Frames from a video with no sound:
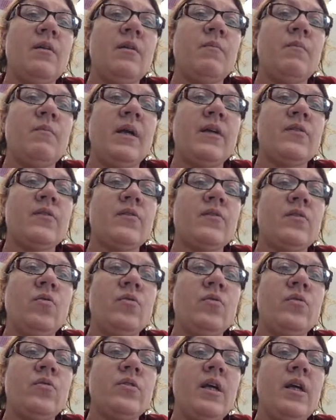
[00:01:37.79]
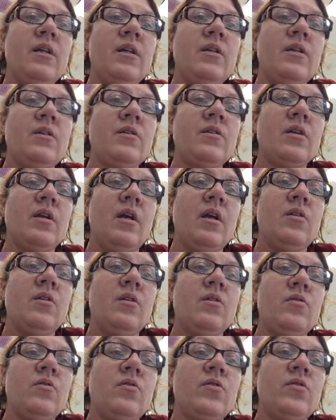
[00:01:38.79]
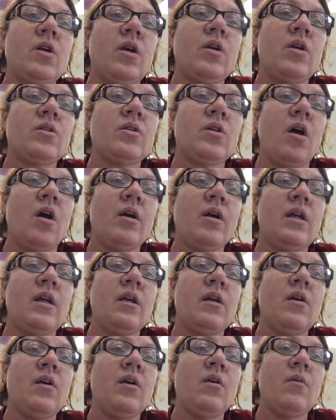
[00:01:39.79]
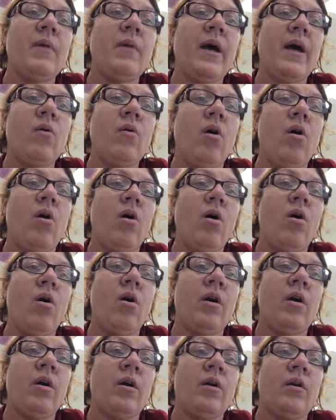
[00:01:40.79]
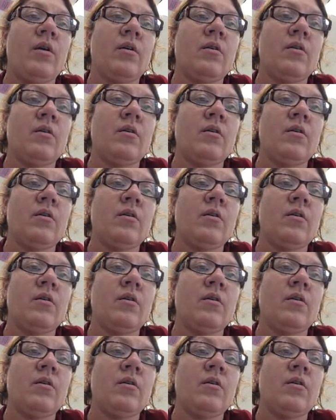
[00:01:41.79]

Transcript: it makes no sense to start talking about R.